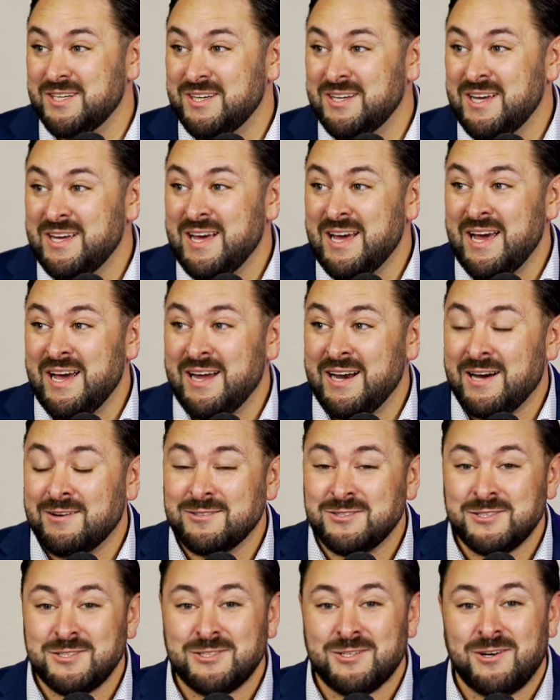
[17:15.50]
Yeah. And I
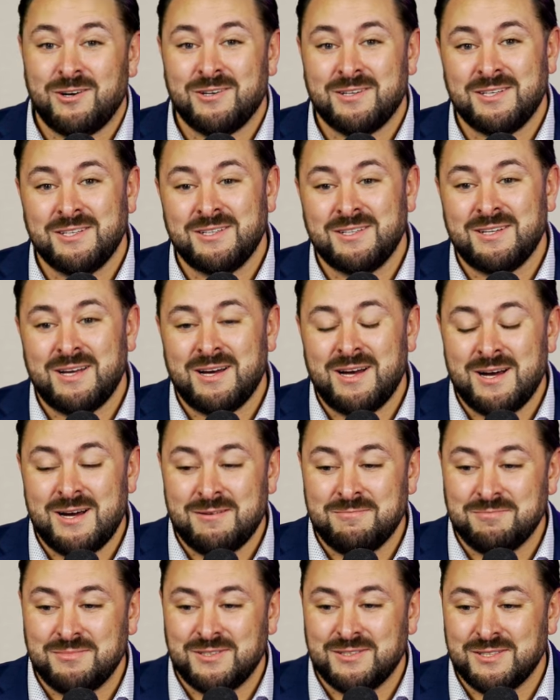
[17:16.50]
was just talking
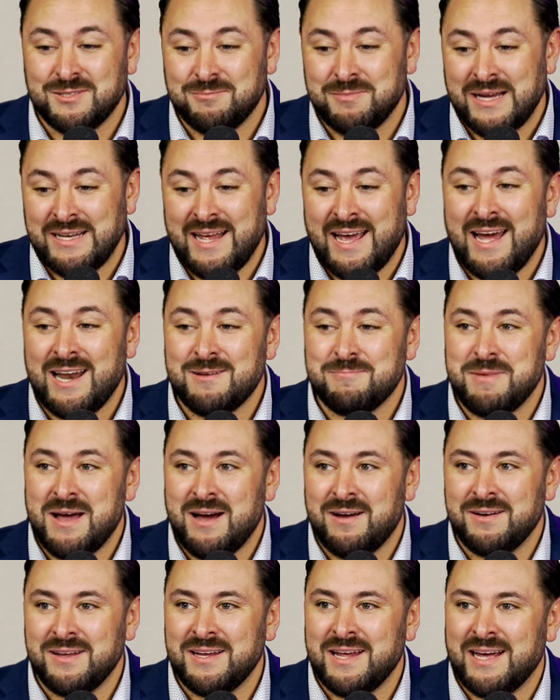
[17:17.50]
um, to my dad
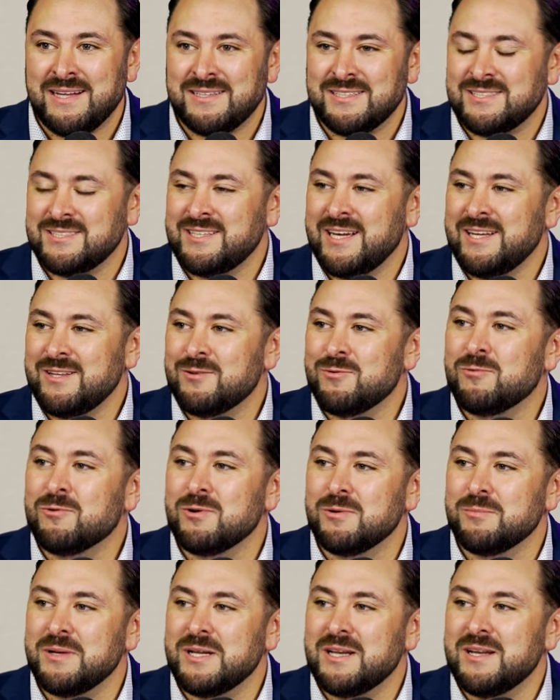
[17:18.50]
about it at the state
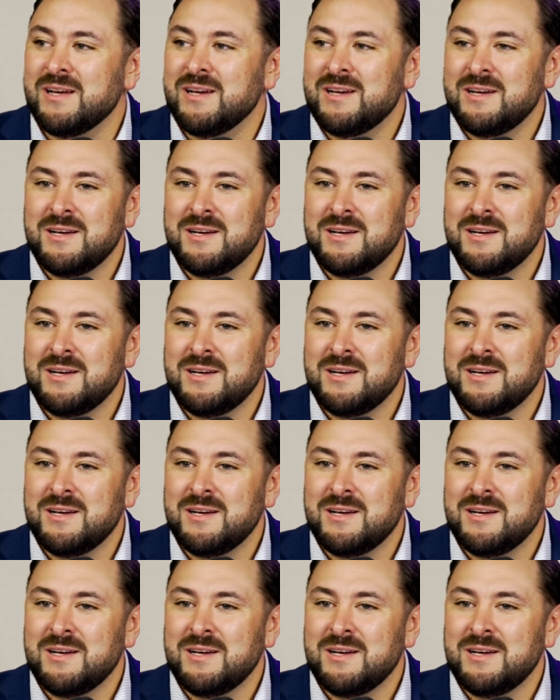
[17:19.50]
tournament.